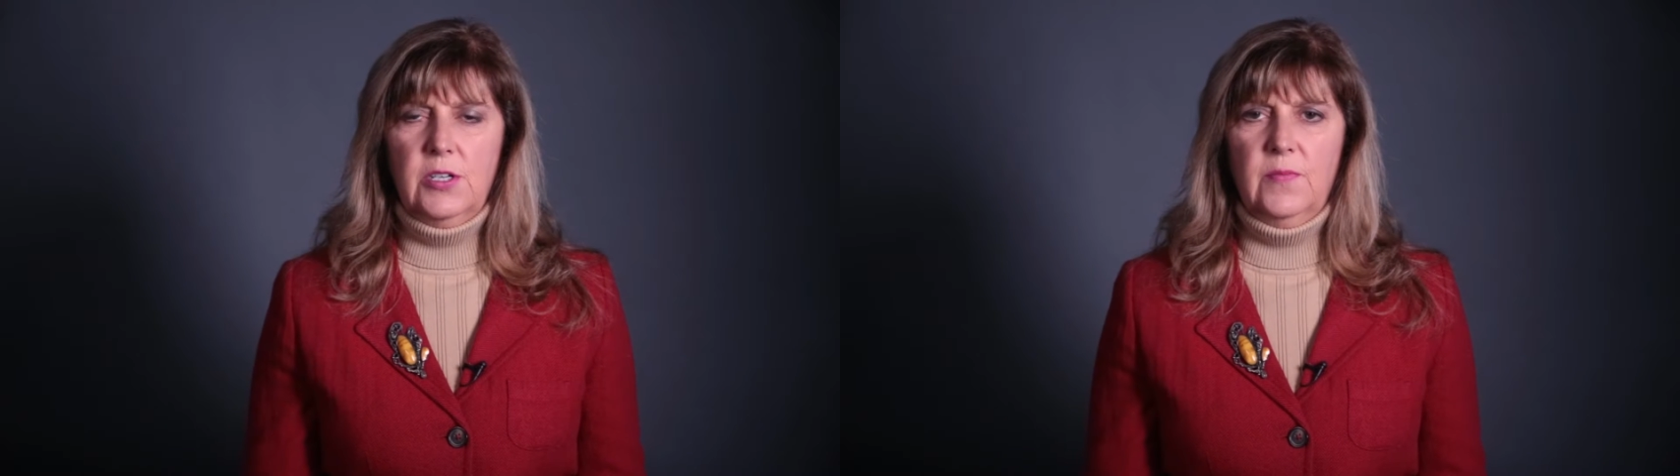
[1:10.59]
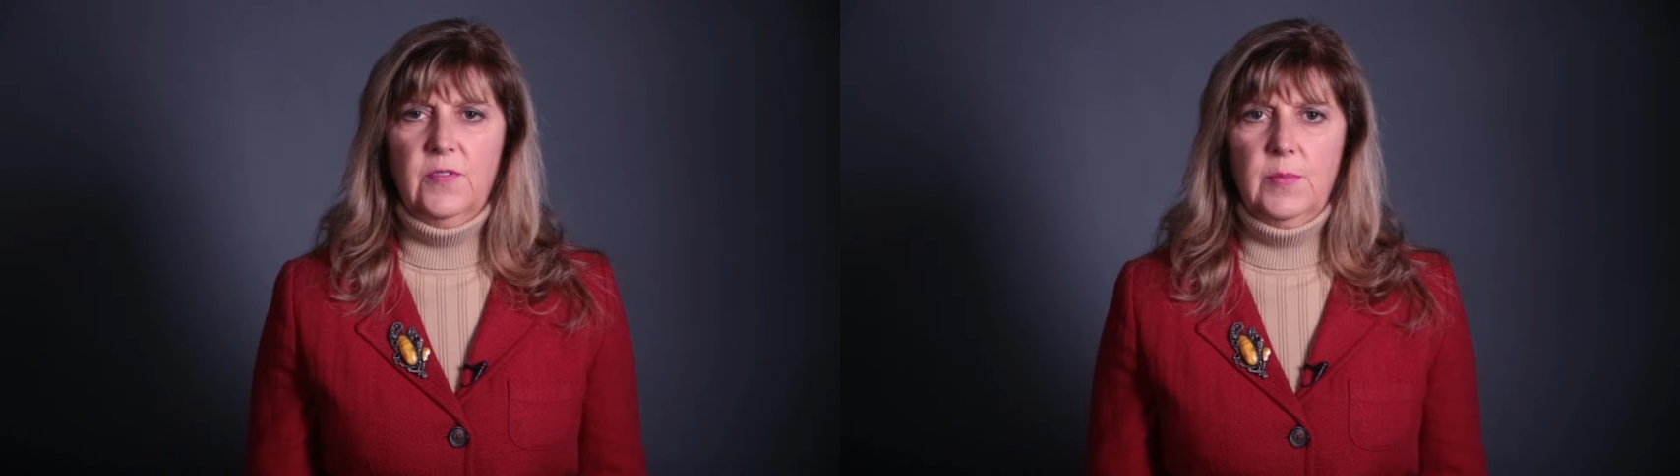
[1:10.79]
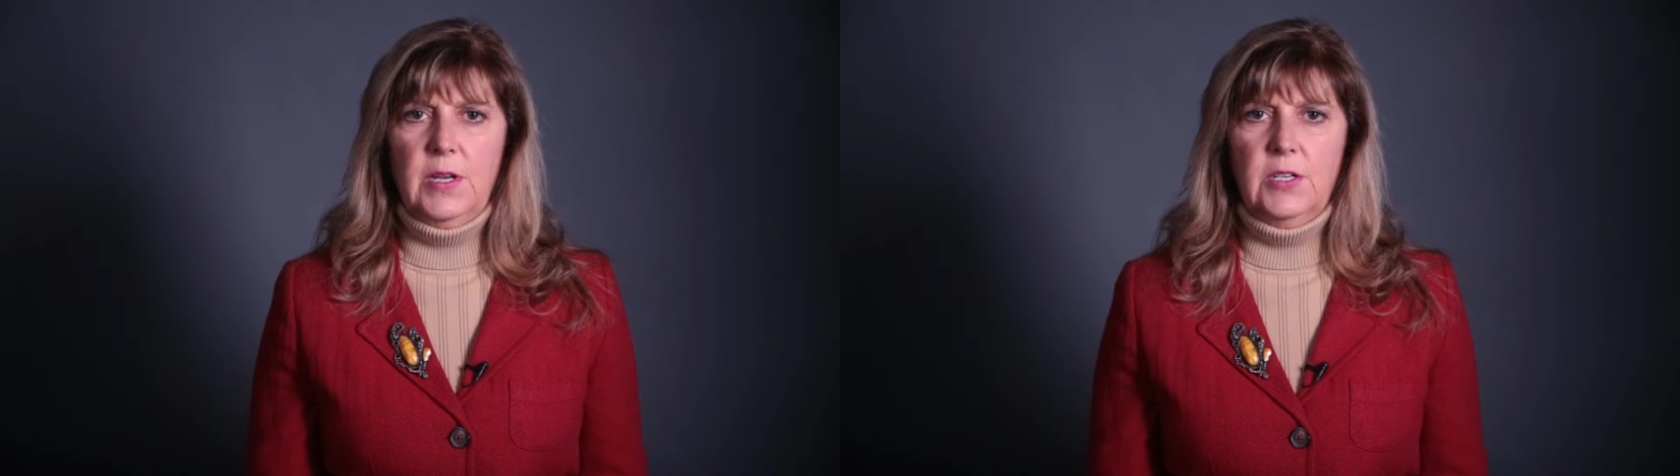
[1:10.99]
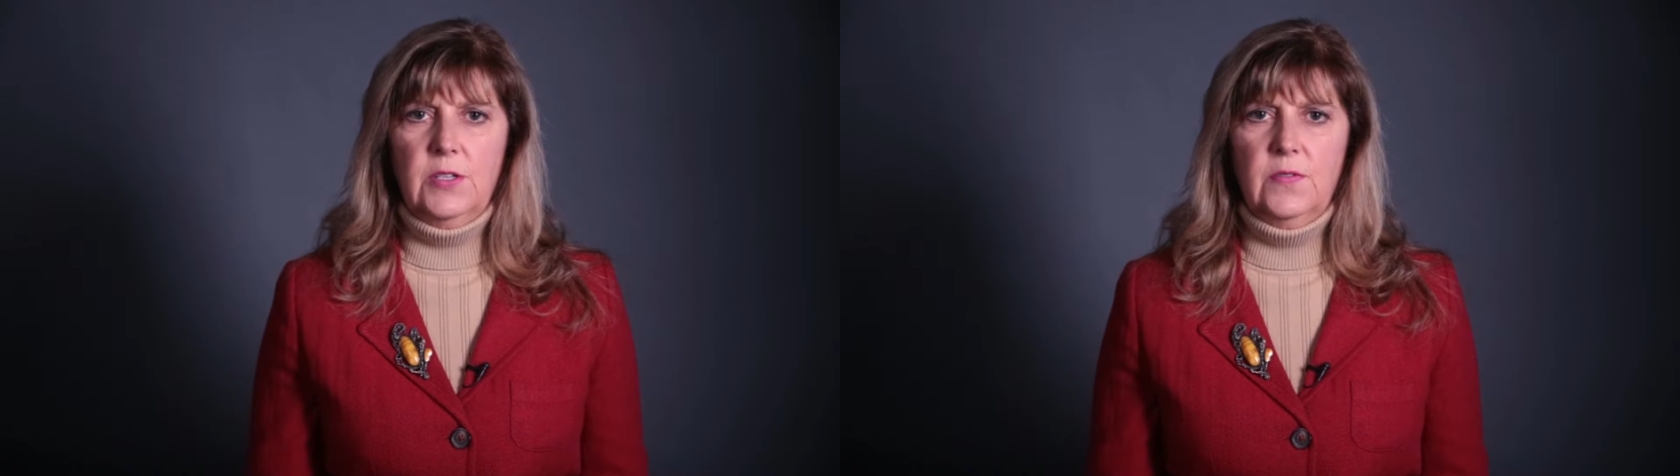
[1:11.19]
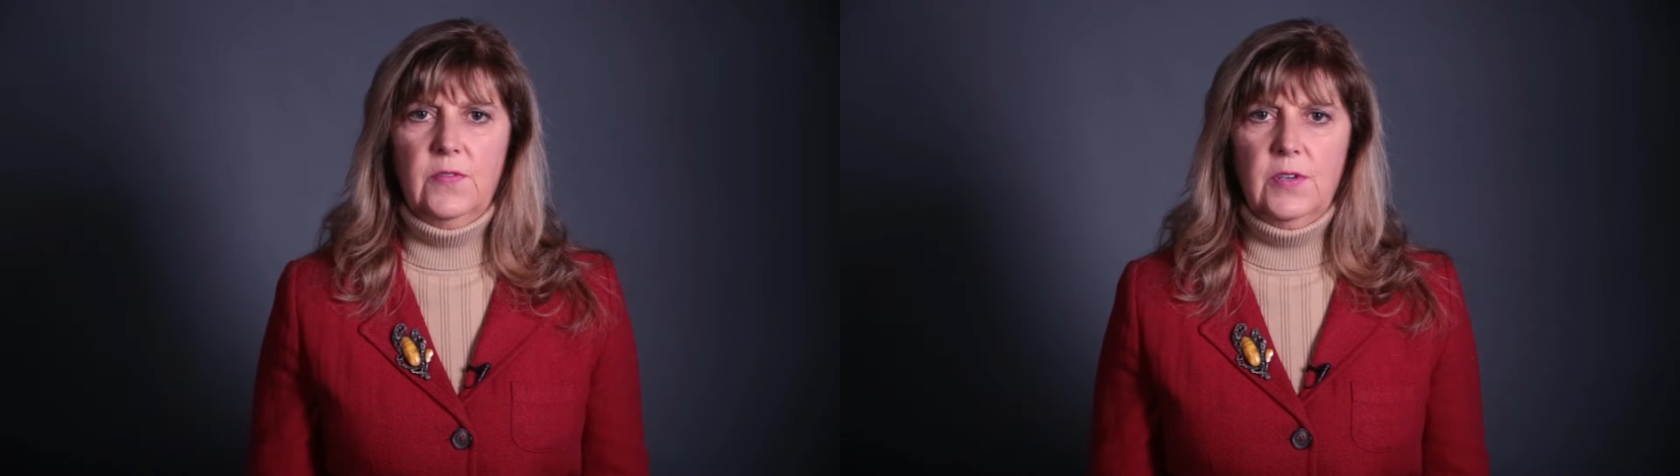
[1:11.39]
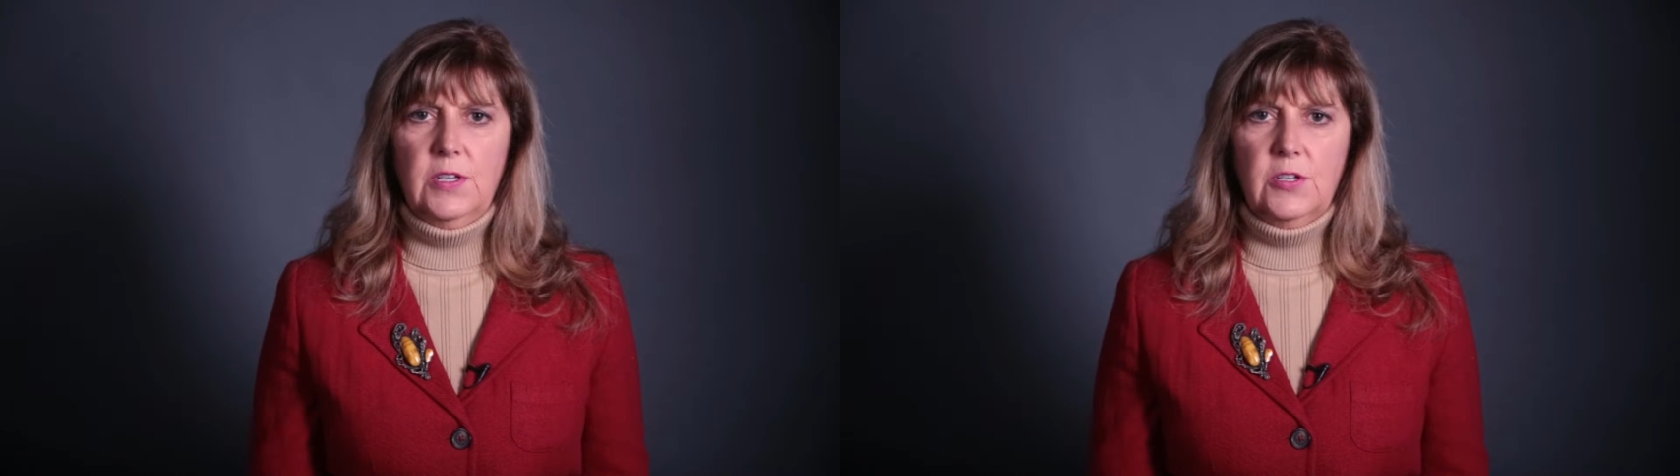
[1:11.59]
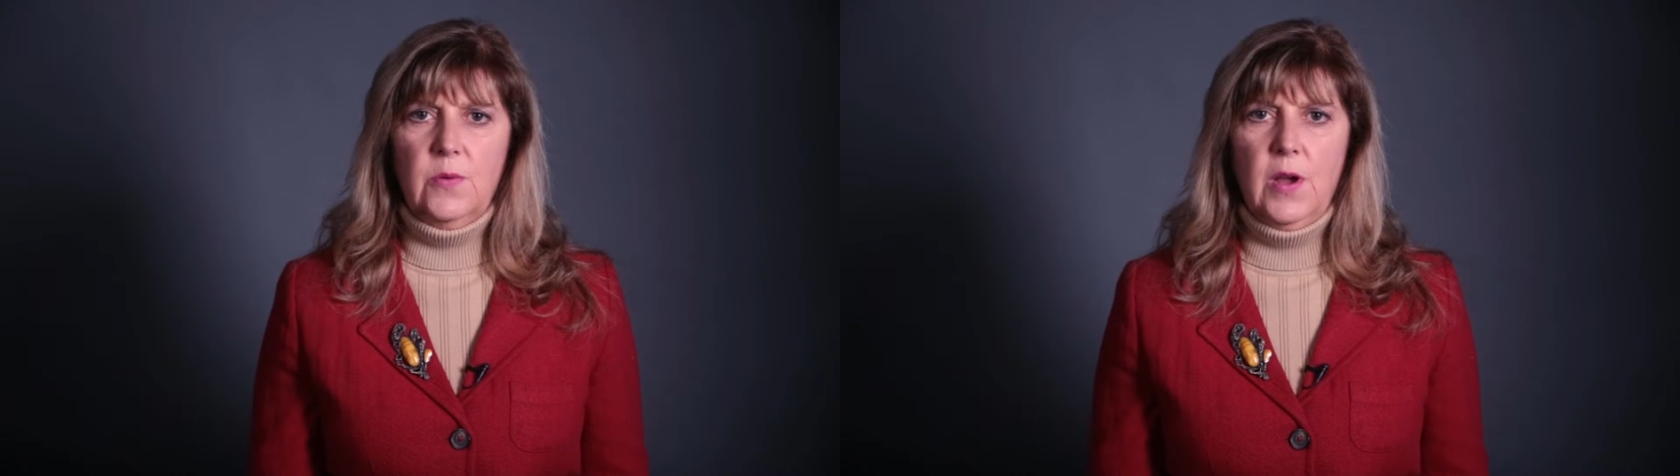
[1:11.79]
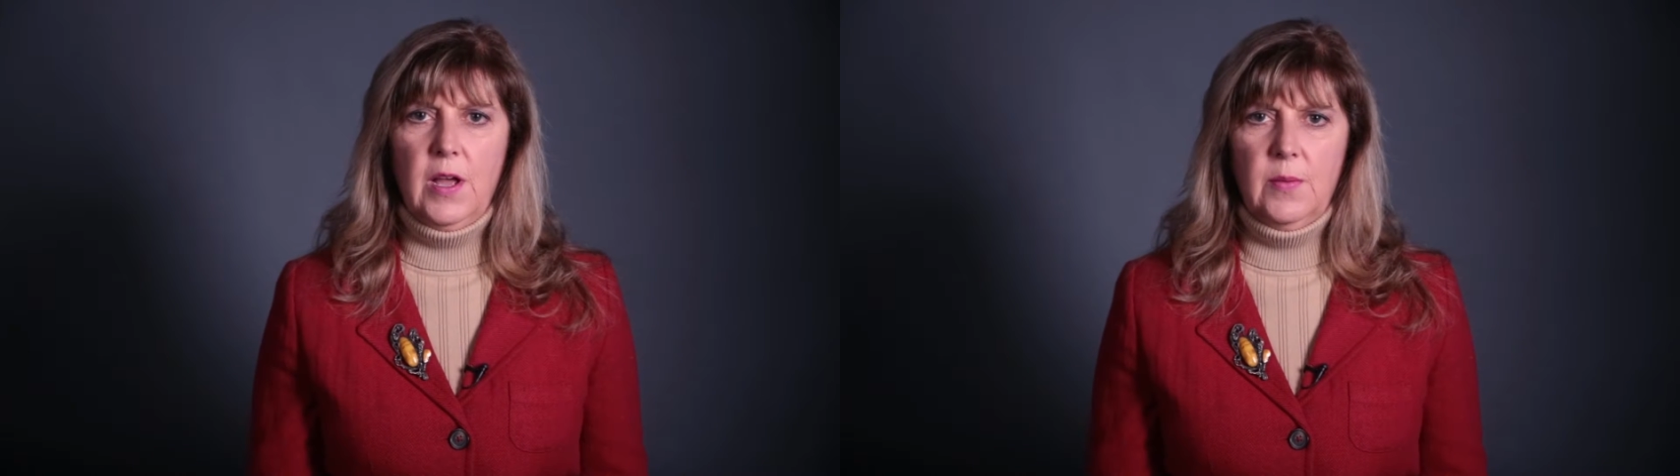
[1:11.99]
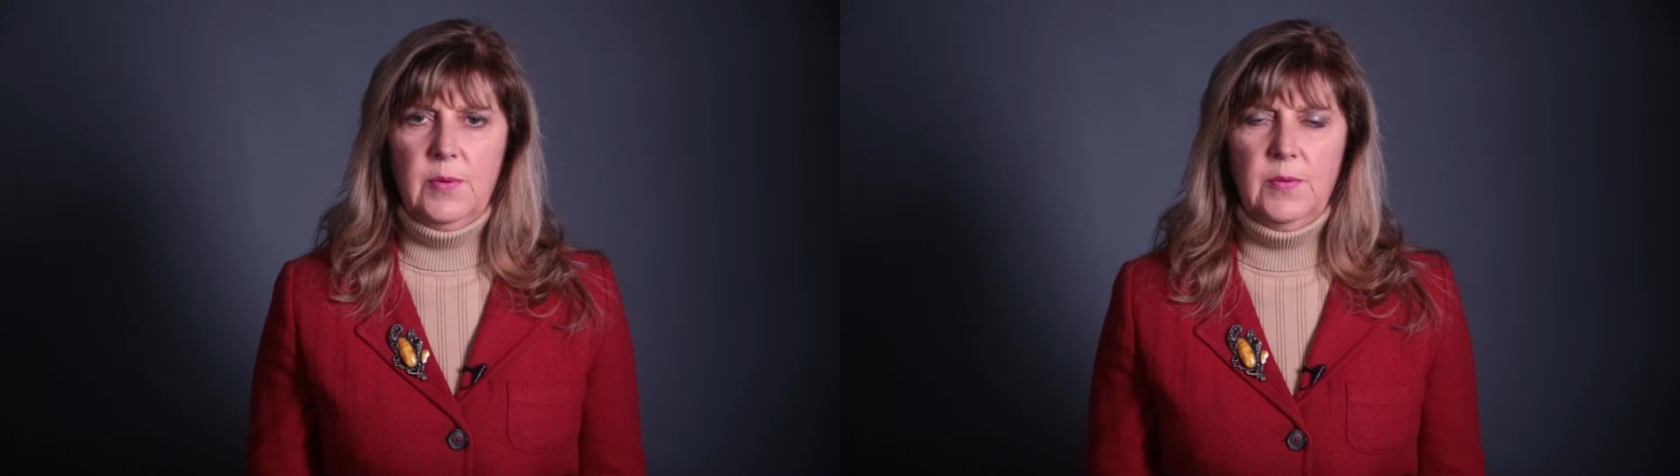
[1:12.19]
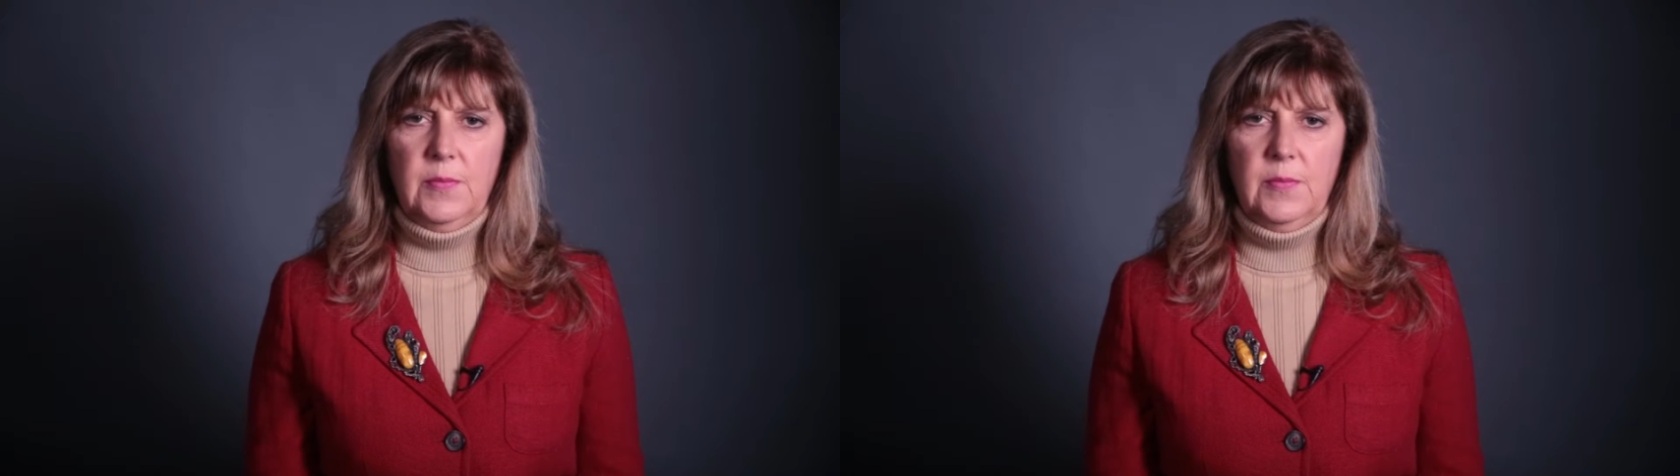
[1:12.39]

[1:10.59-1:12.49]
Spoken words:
information for each crop.